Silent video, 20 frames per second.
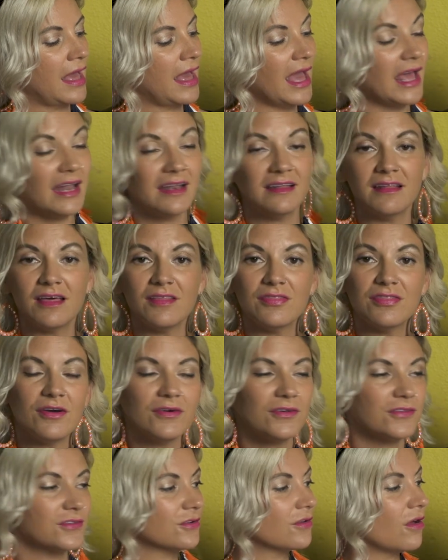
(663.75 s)
And
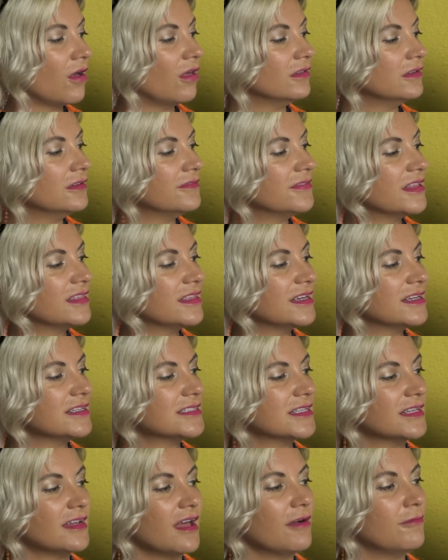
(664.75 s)
those are all of the things
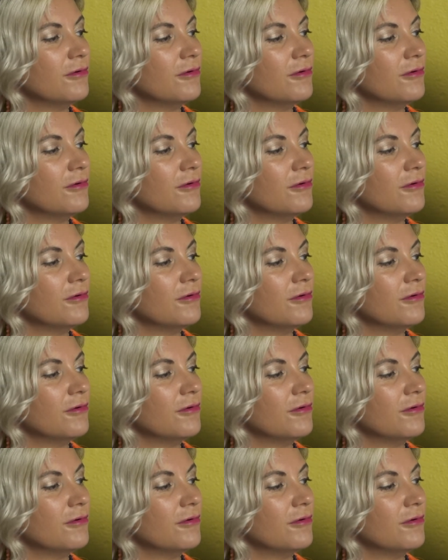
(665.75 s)
that I